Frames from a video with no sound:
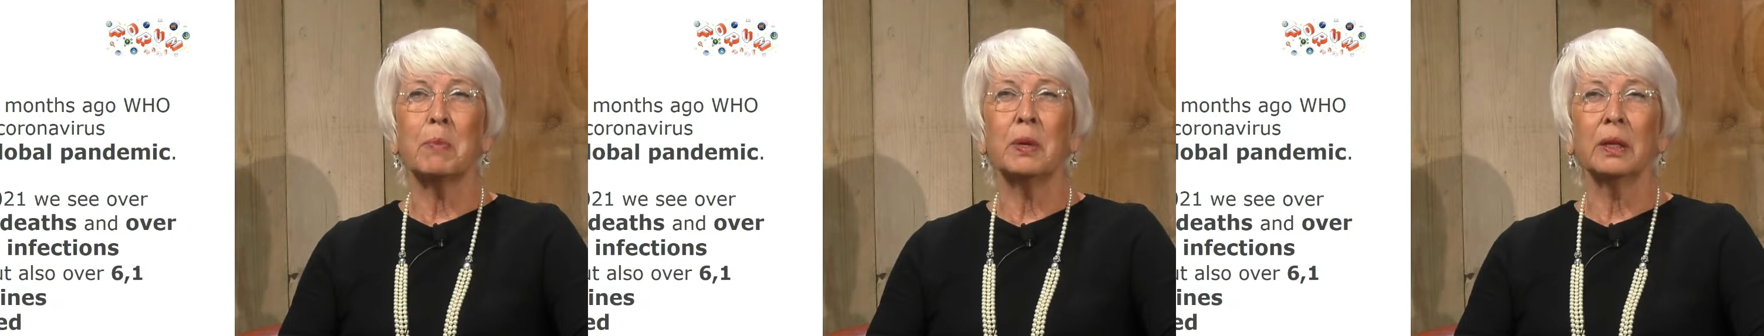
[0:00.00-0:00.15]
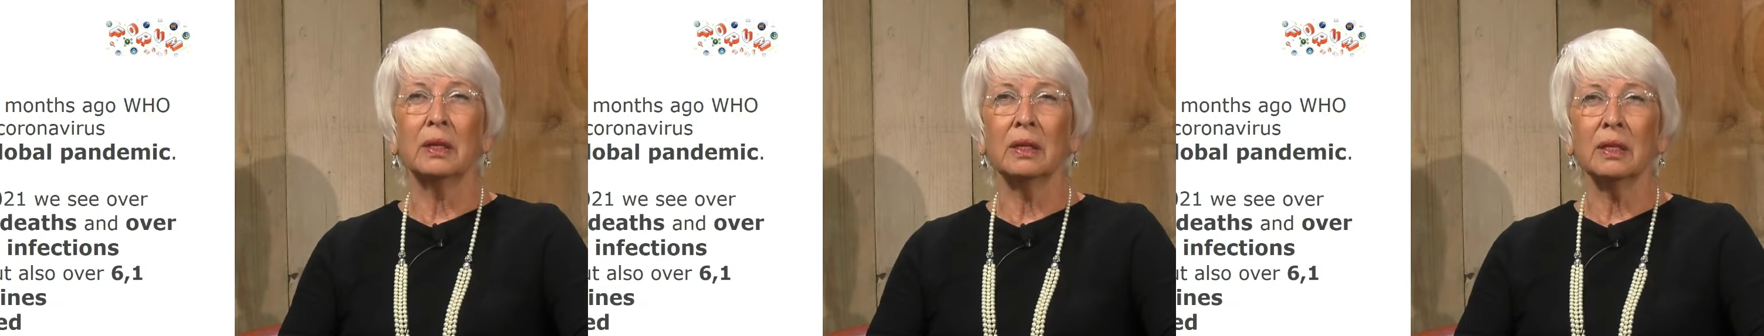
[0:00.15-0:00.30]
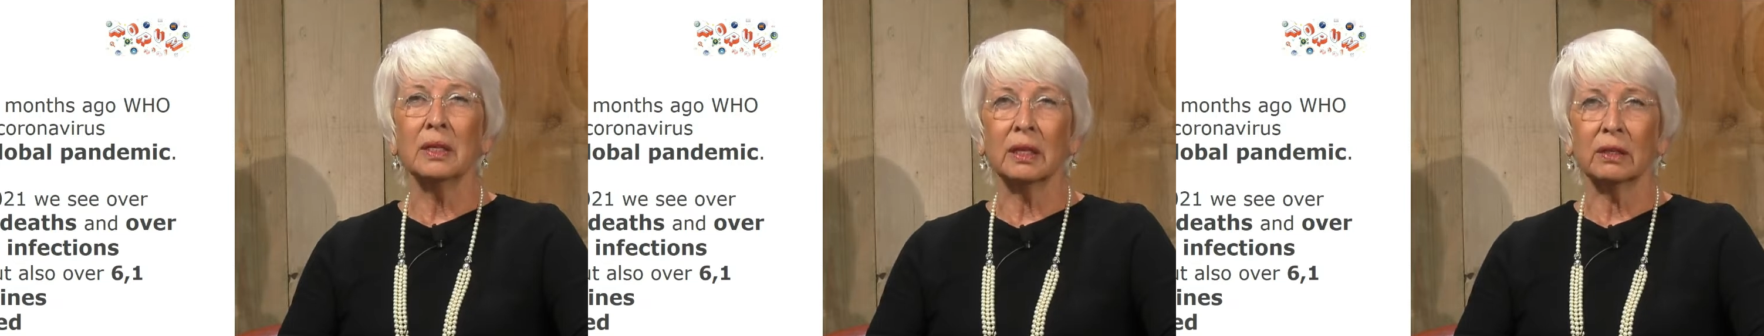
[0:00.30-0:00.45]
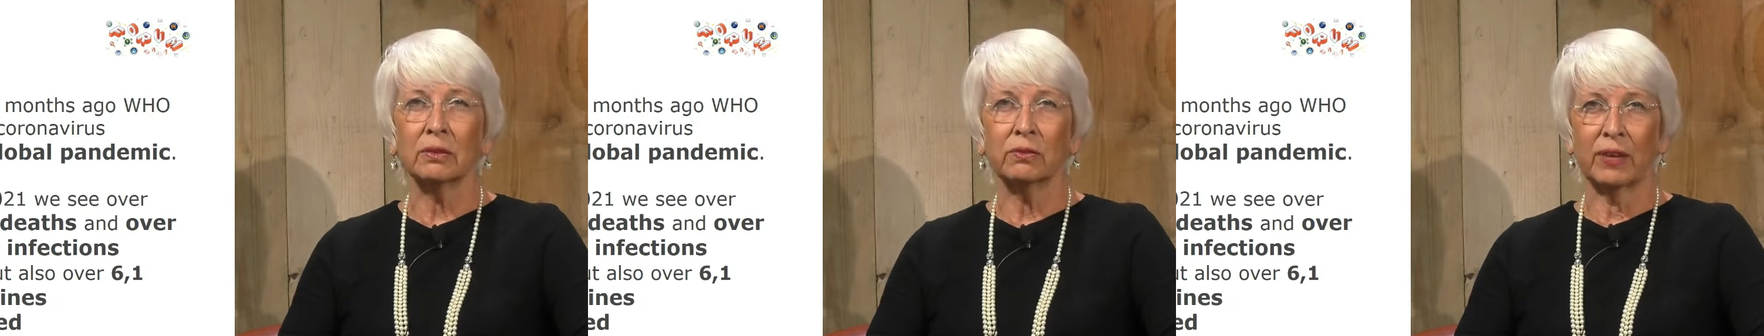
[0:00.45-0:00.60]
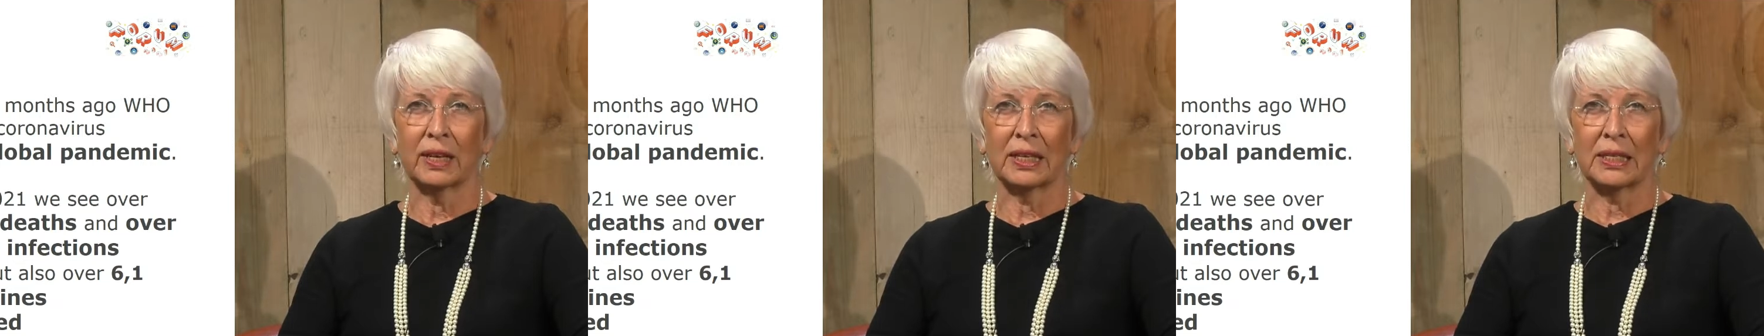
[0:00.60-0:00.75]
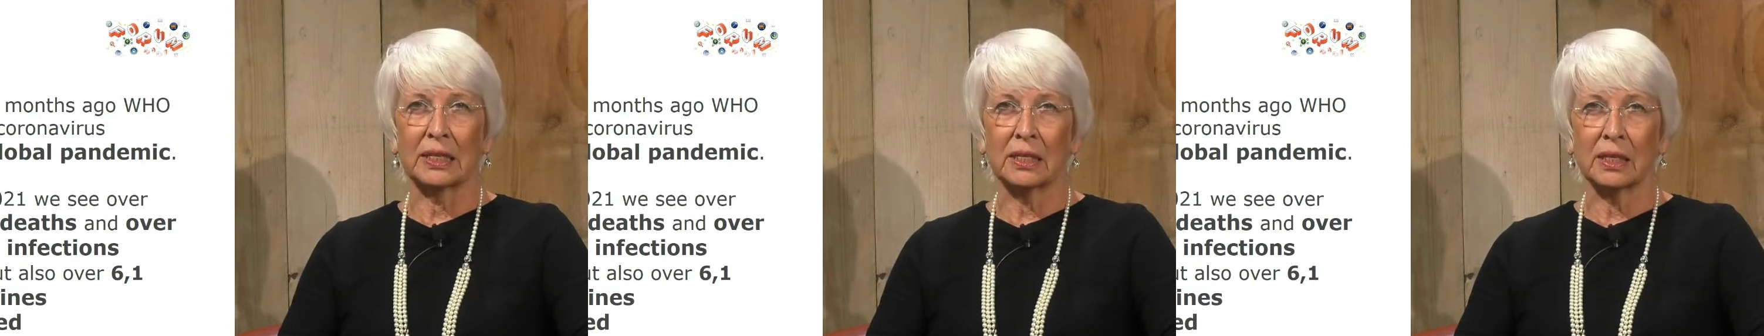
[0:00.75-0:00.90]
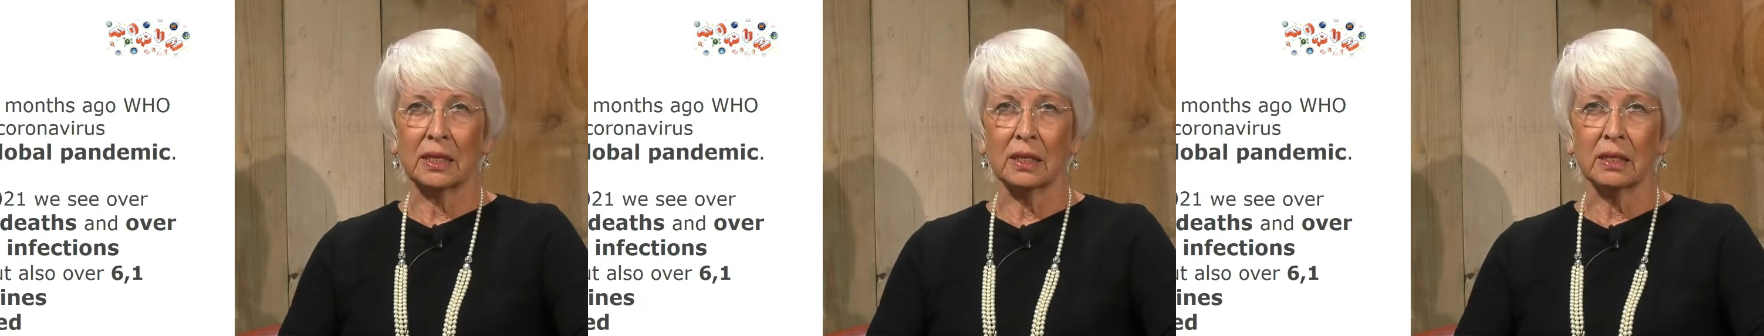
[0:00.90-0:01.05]
billion
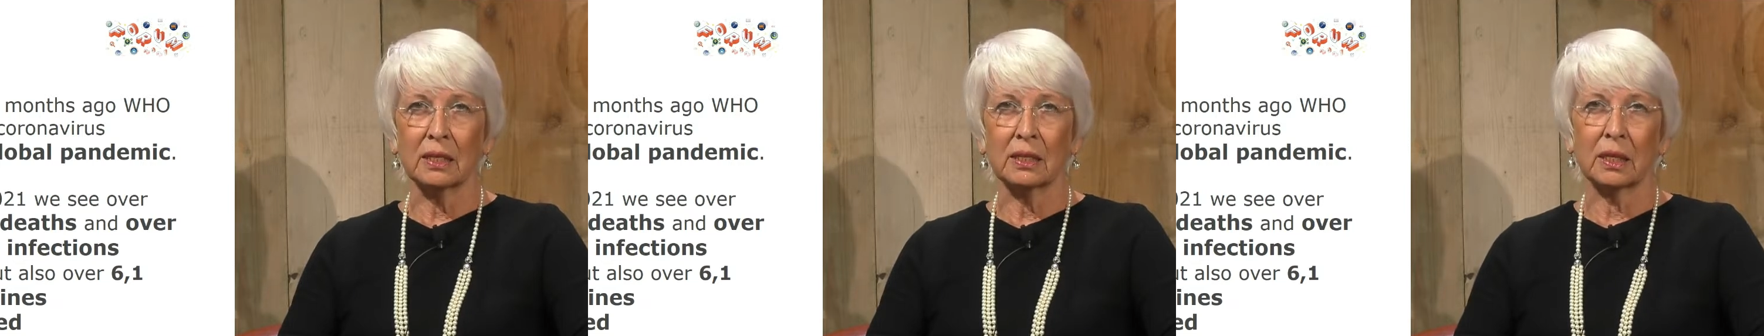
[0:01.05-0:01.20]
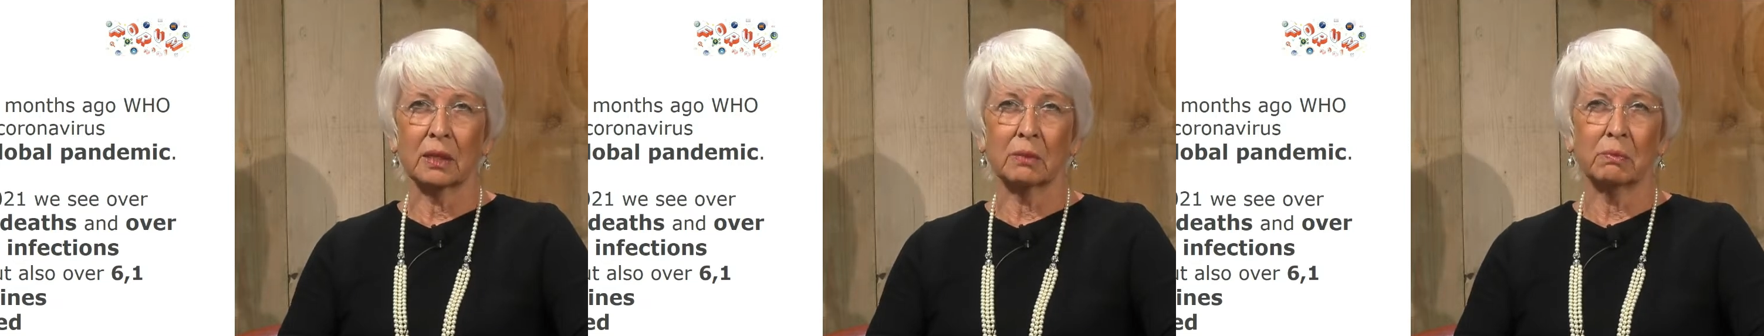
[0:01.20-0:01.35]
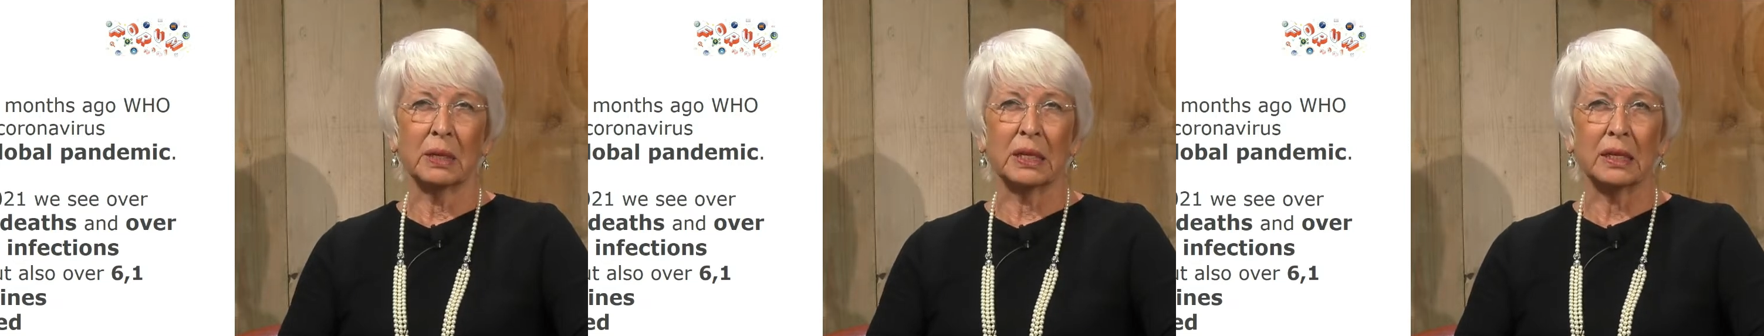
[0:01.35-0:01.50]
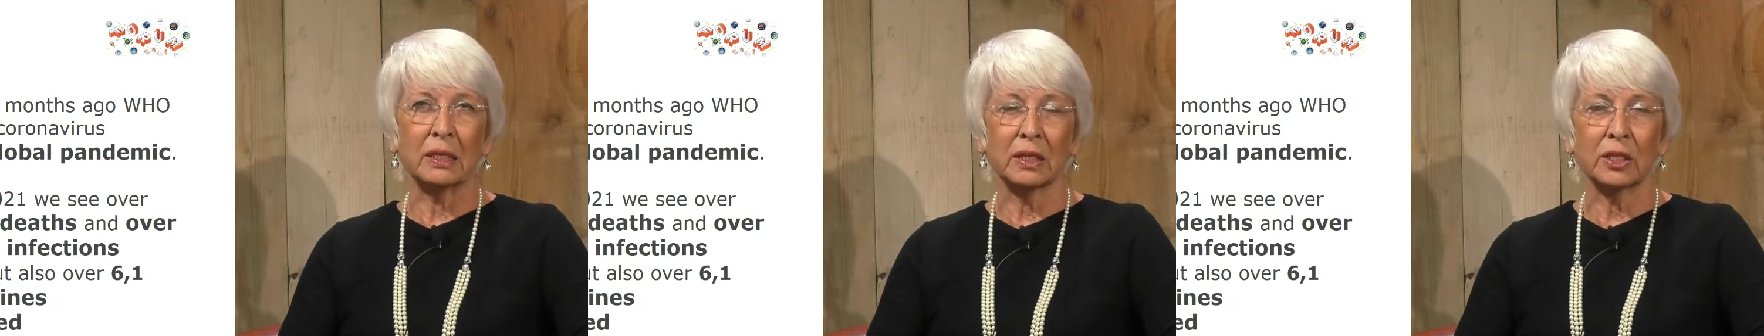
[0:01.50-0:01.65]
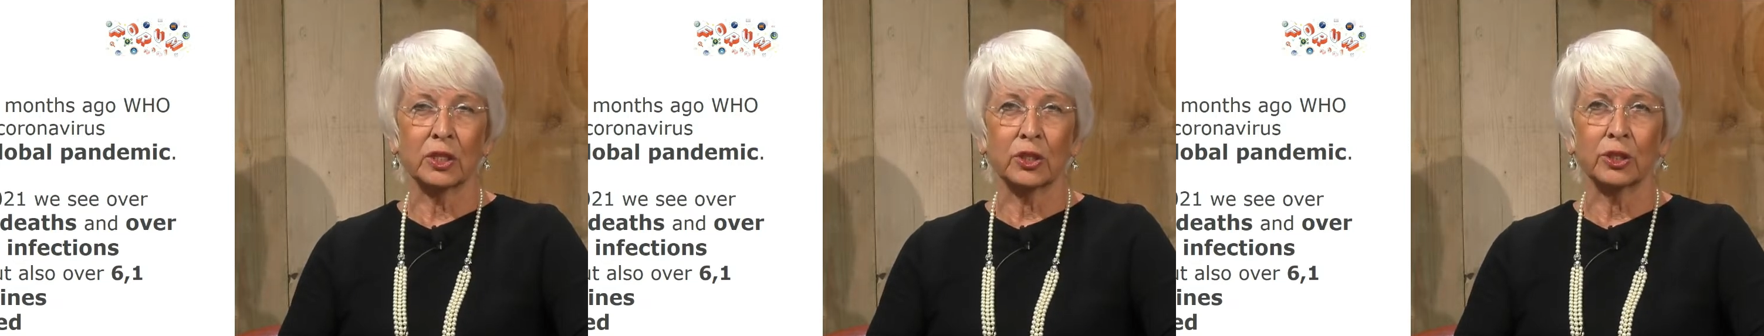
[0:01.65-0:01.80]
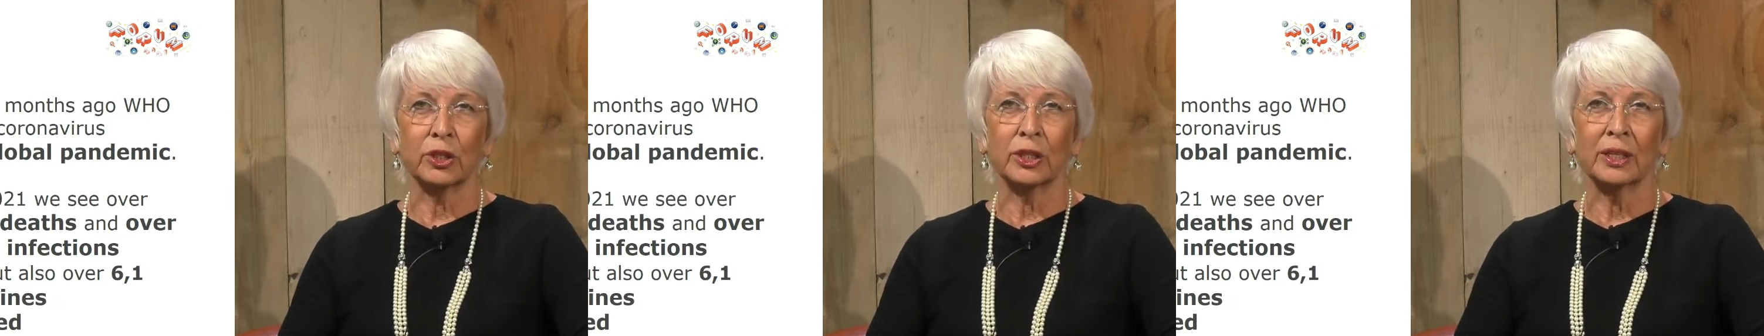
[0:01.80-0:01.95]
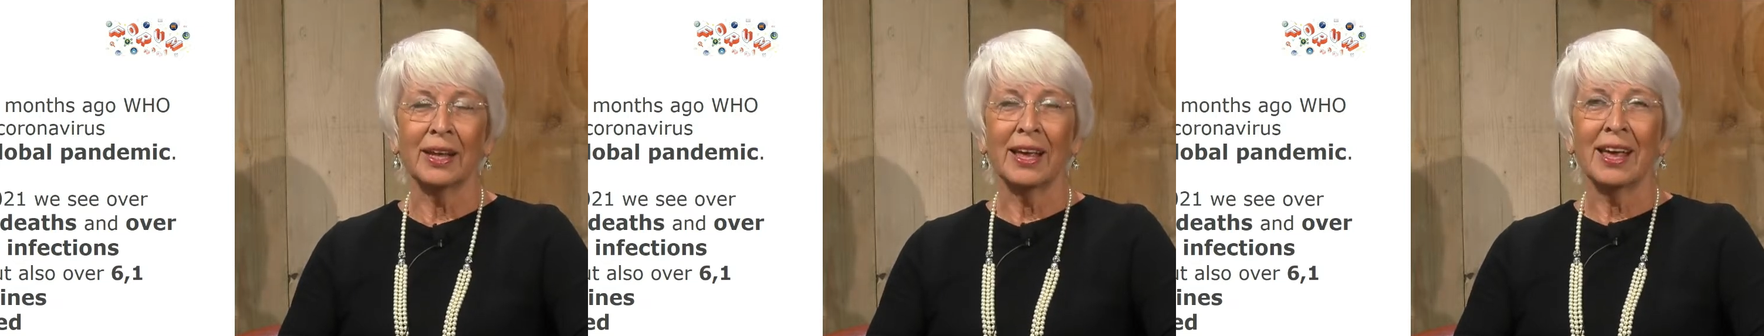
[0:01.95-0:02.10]
vaccines
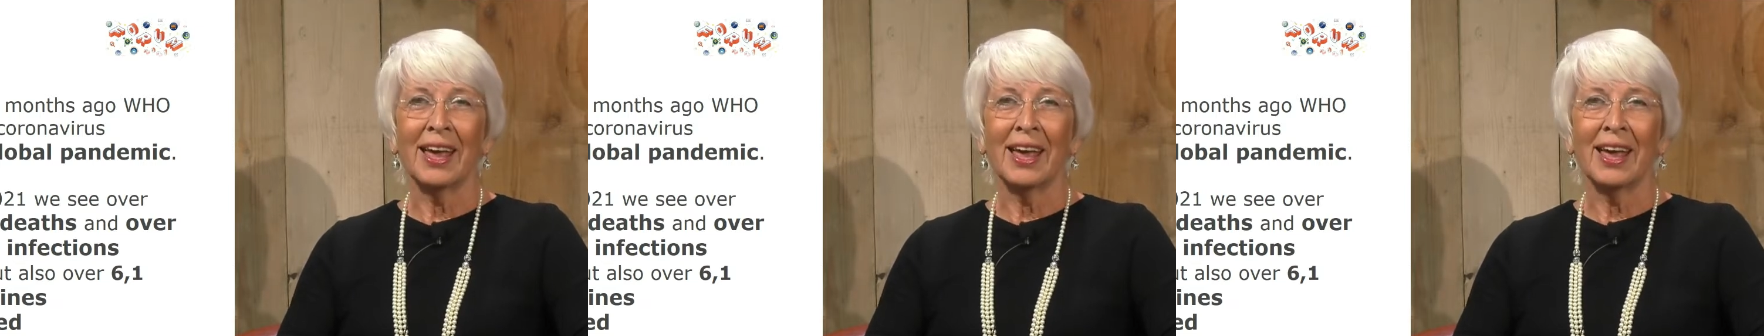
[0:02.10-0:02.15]
administered,